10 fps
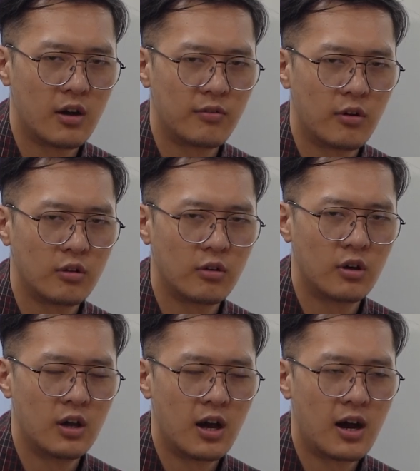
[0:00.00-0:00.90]

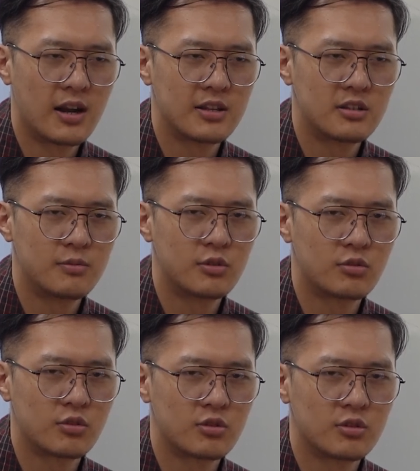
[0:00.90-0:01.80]
follow RSCB
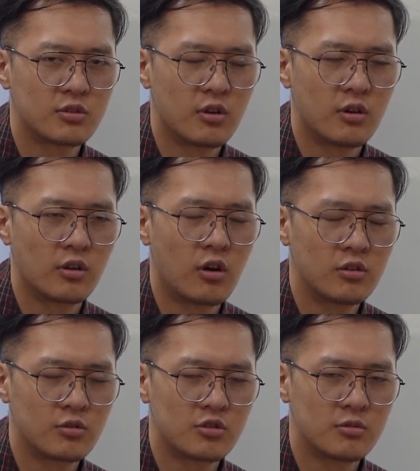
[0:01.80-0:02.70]
socials on all
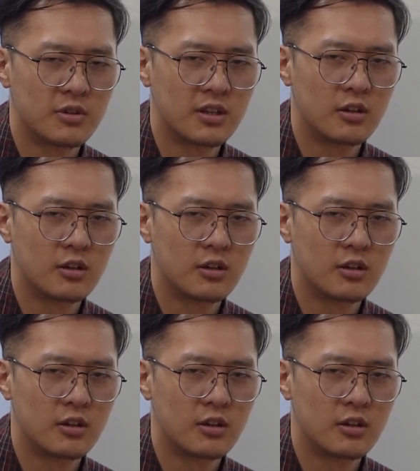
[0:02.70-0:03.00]
social media,